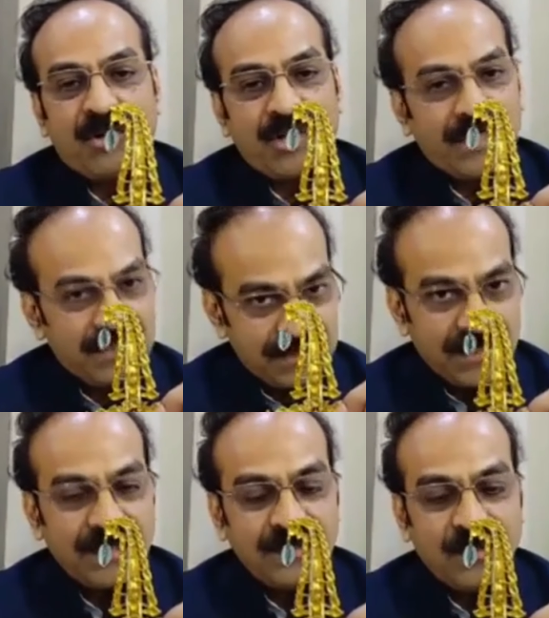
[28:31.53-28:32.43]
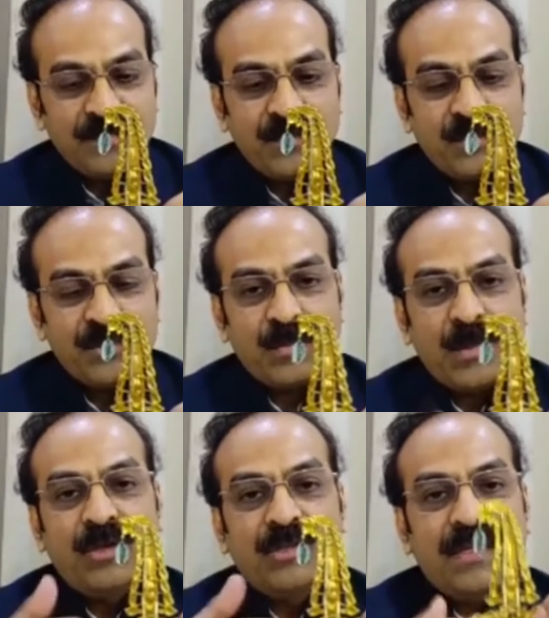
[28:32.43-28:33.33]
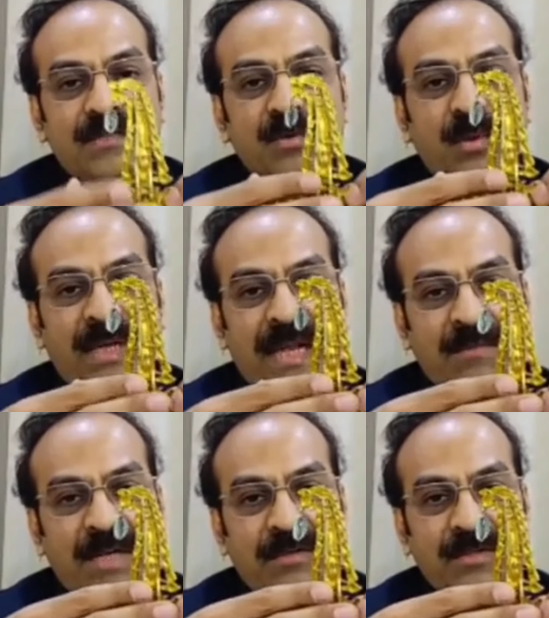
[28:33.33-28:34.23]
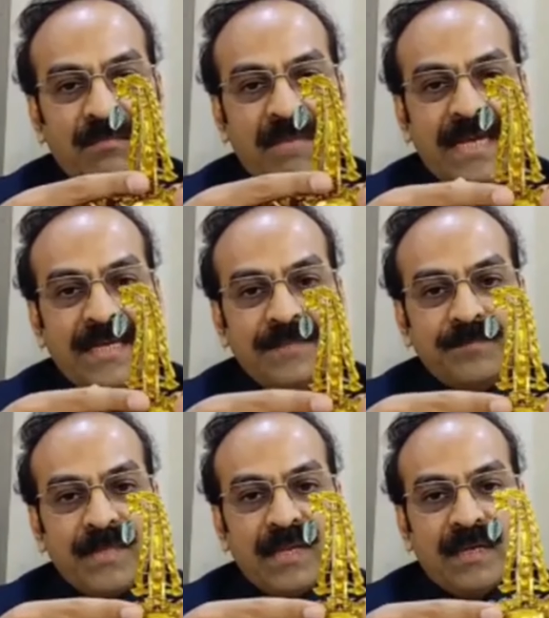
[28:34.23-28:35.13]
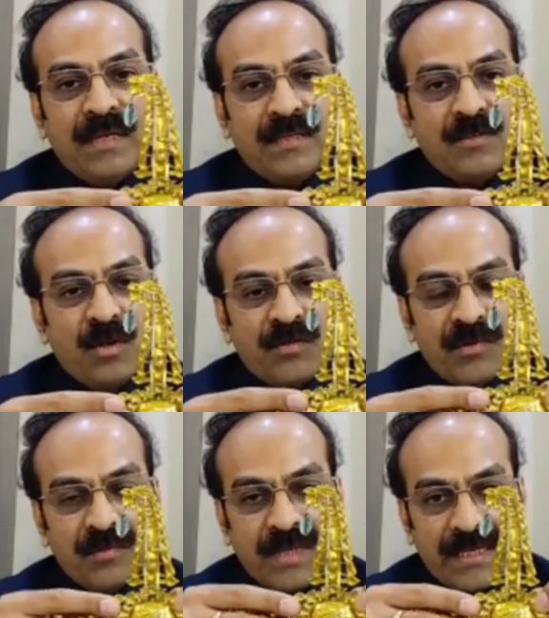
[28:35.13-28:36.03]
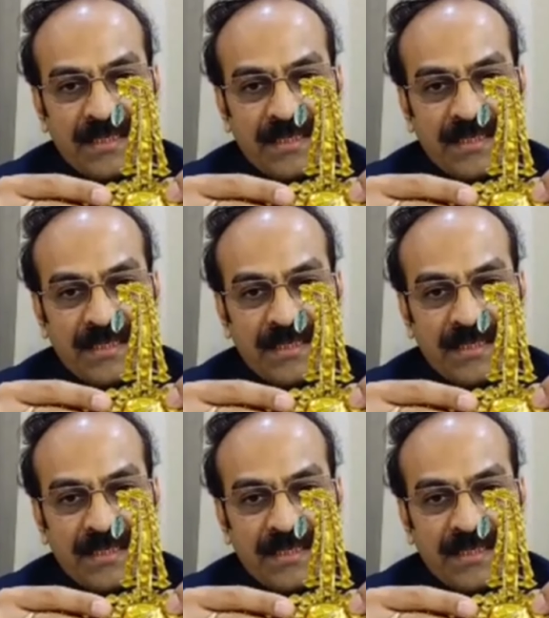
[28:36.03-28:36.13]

Rajasthan, of course, because there is no enameling on the back. It yes. is not from Deccan.